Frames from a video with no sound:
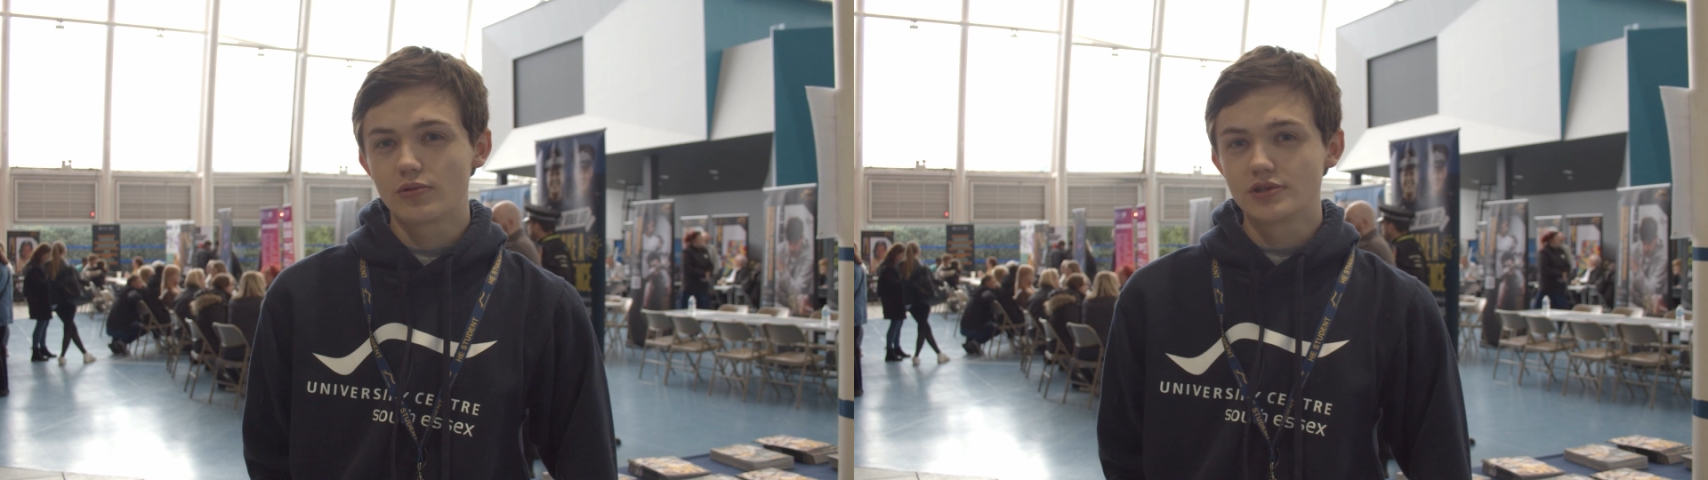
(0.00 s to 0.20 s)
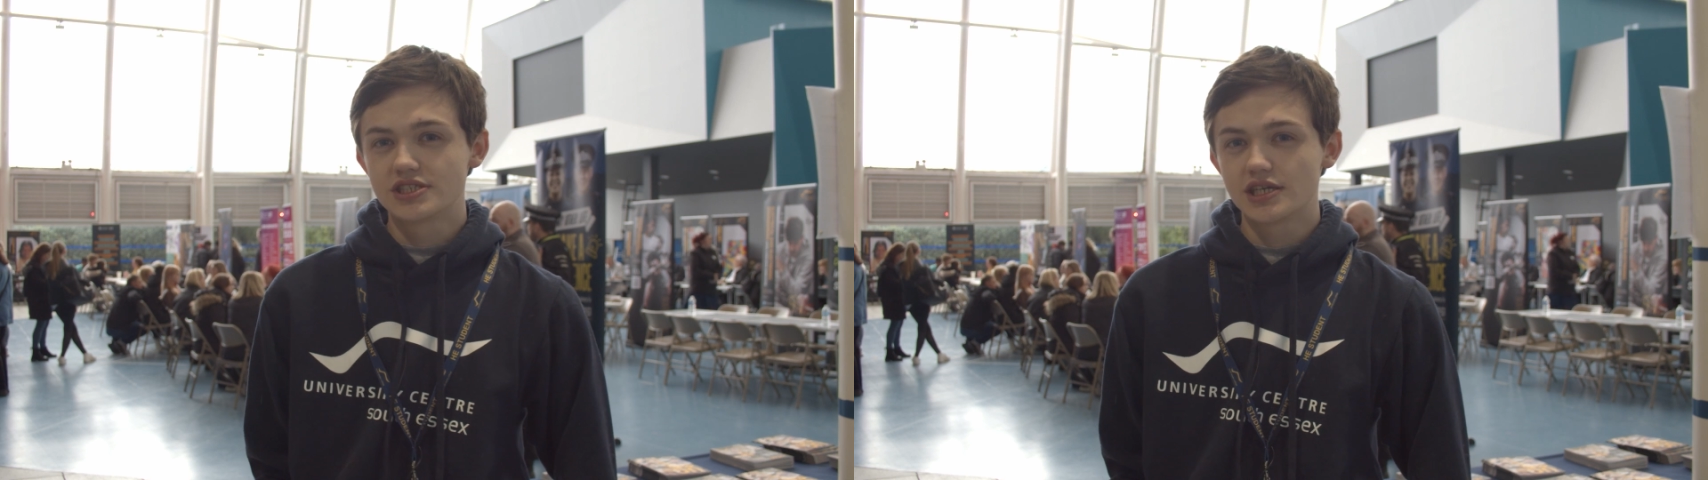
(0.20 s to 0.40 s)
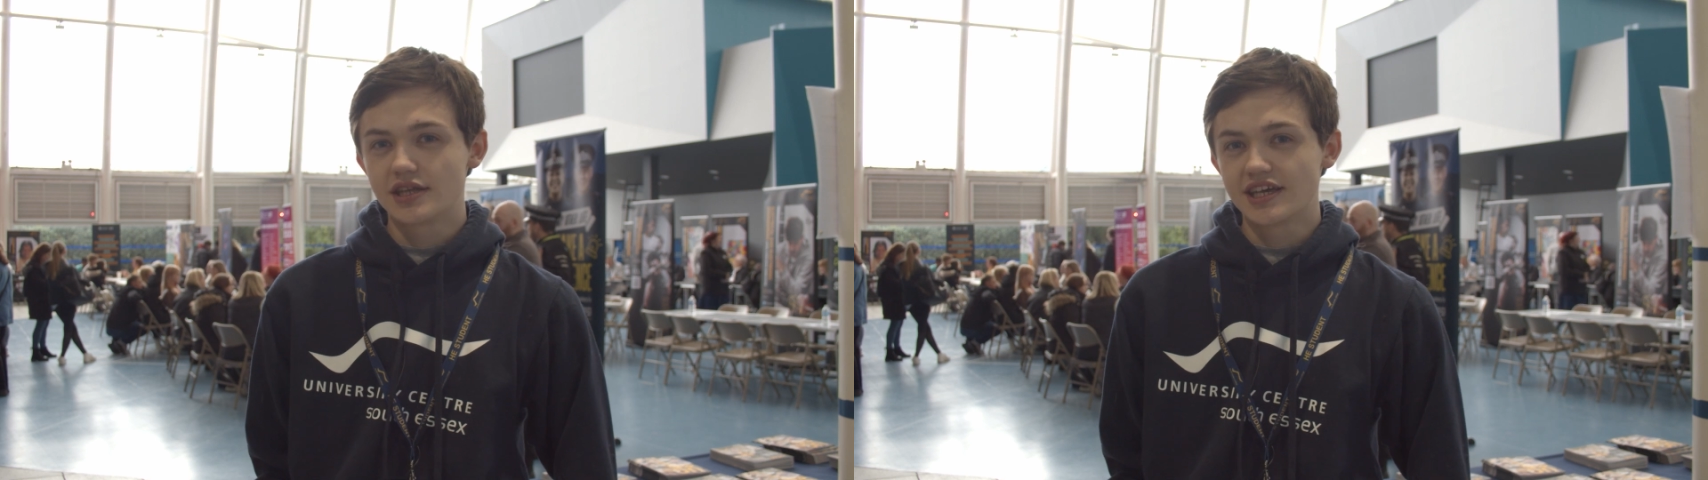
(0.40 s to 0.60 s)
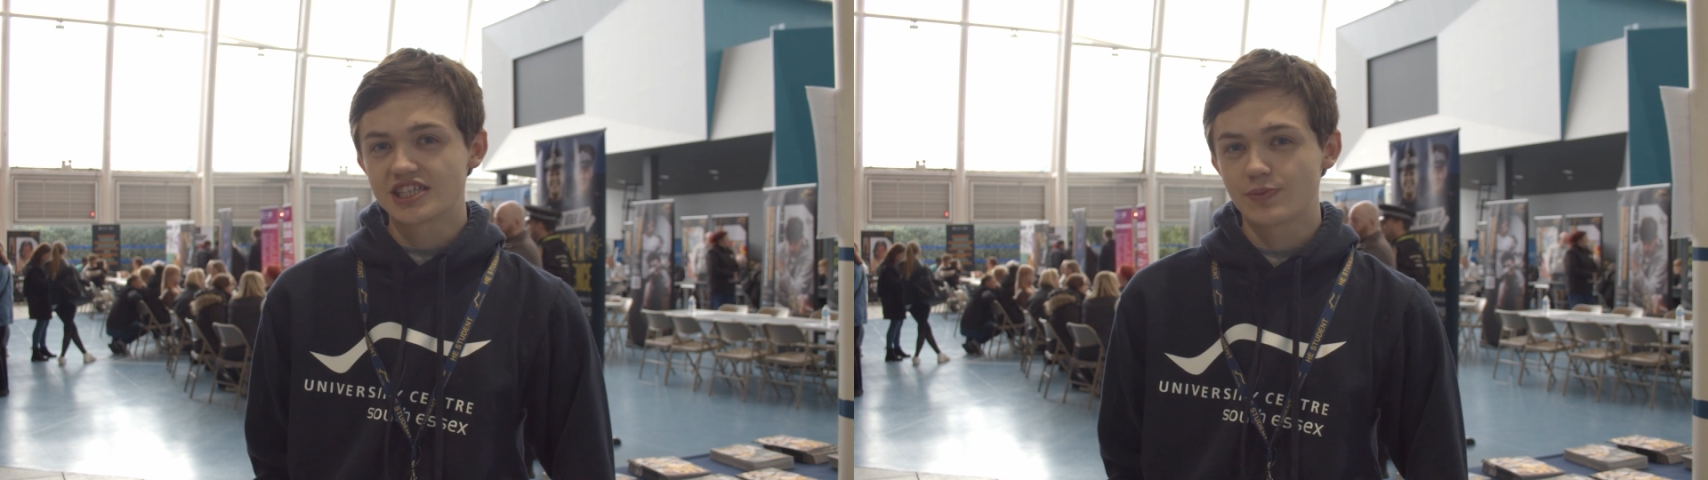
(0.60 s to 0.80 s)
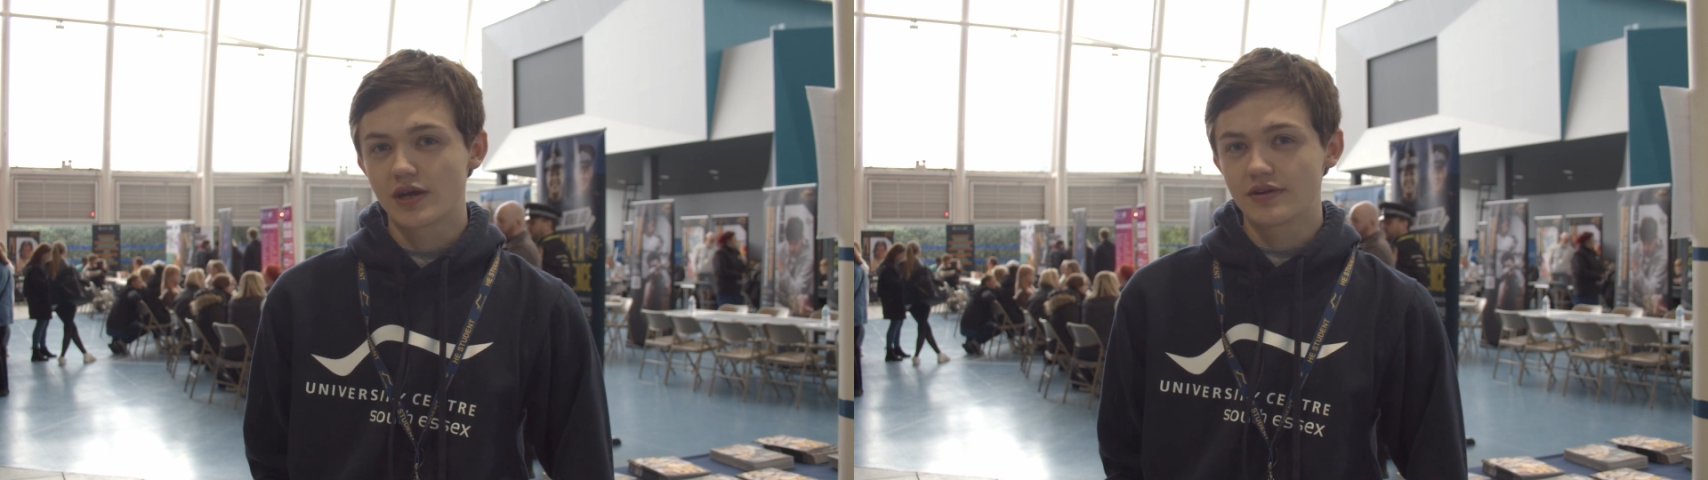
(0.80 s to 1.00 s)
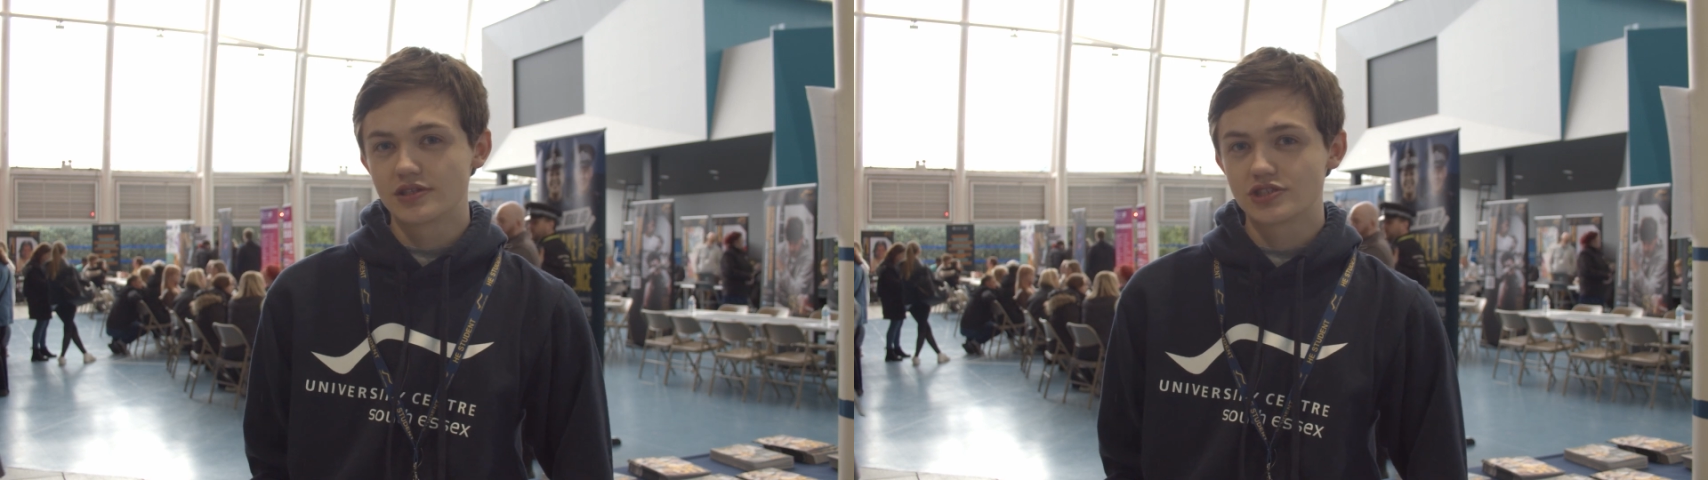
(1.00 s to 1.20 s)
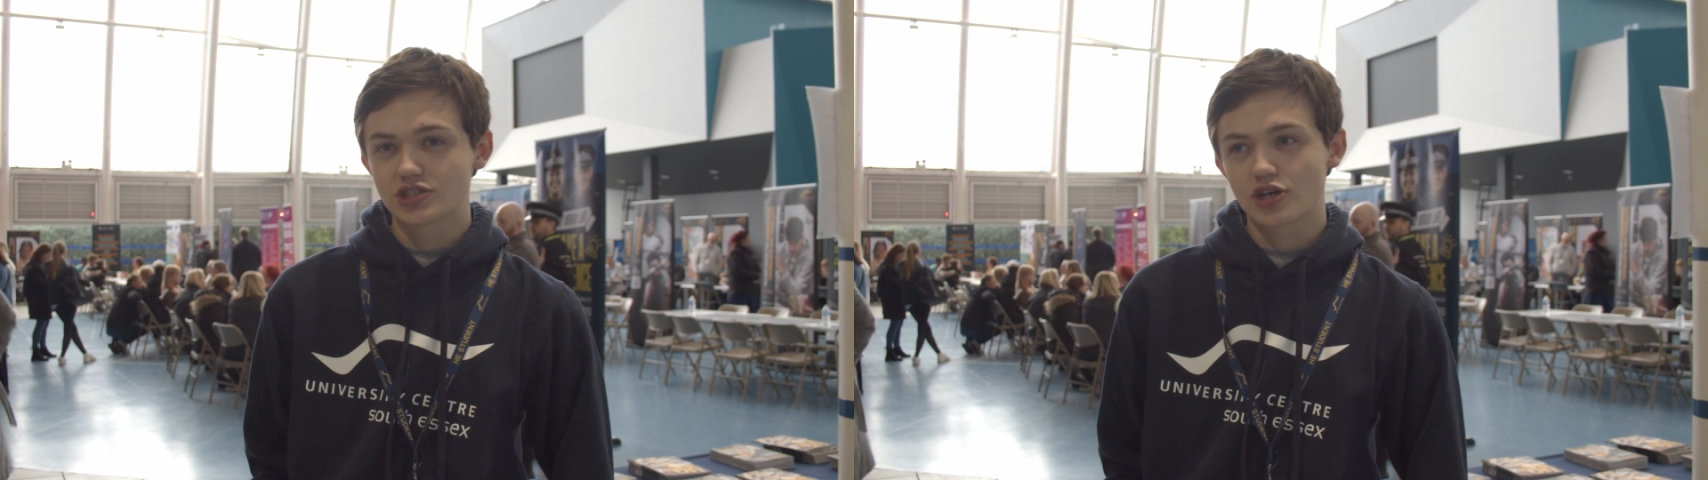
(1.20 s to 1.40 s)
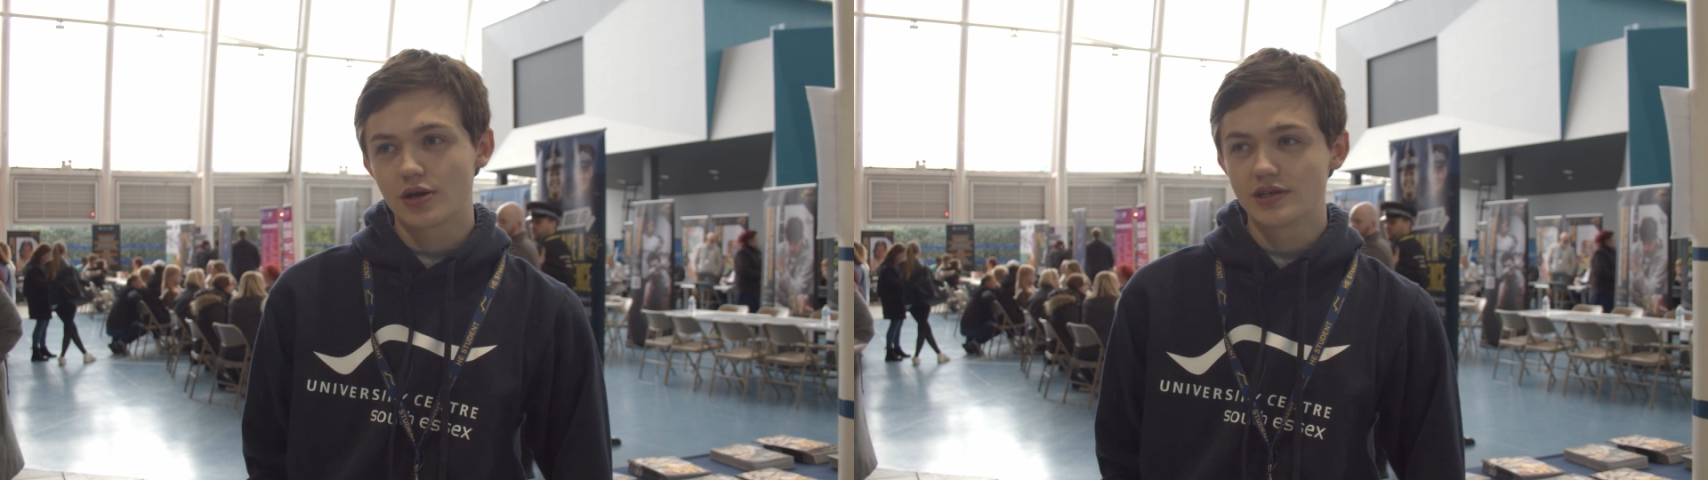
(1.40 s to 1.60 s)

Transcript: wanted the experience to go